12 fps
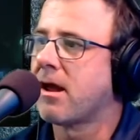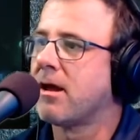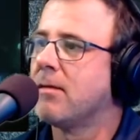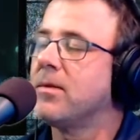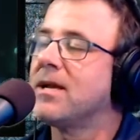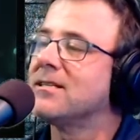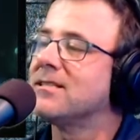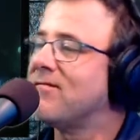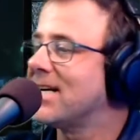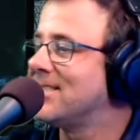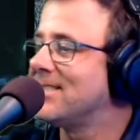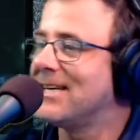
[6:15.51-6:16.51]
Because if
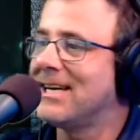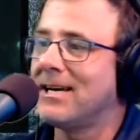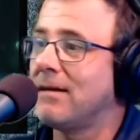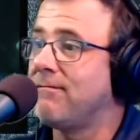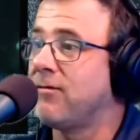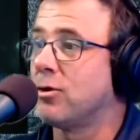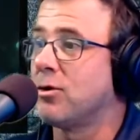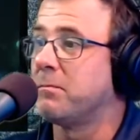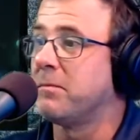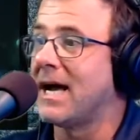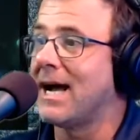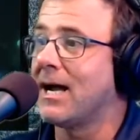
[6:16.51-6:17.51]
I sit any further
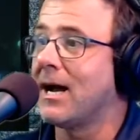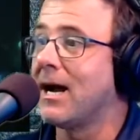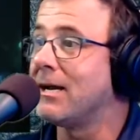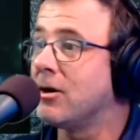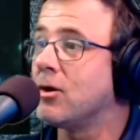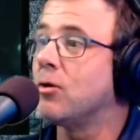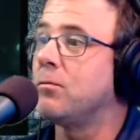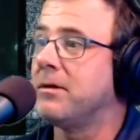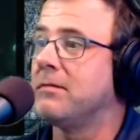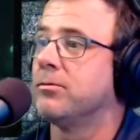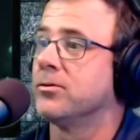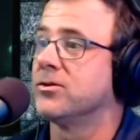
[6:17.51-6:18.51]
back, I know
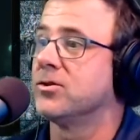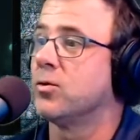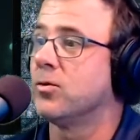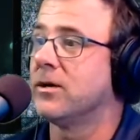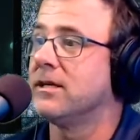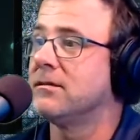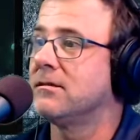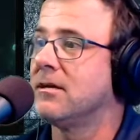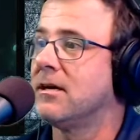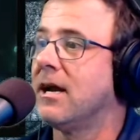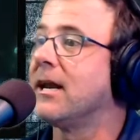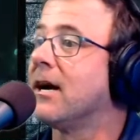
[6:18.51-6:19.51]
people's stories,
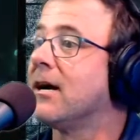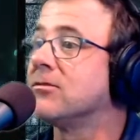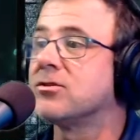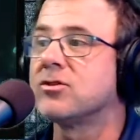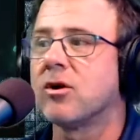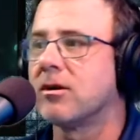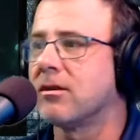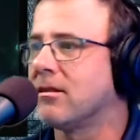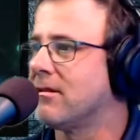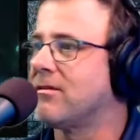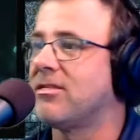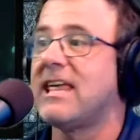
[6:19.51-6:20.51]
and I'll start
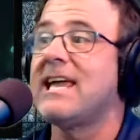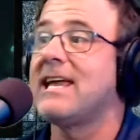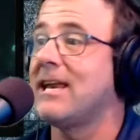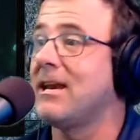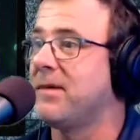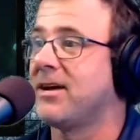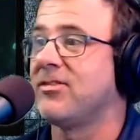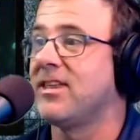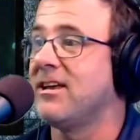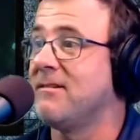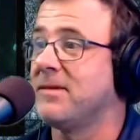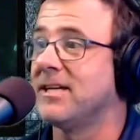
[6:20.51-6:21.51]
thinking about
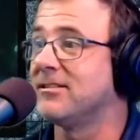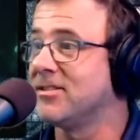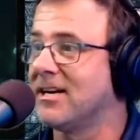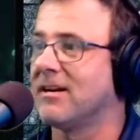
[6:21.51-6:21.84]
them instead of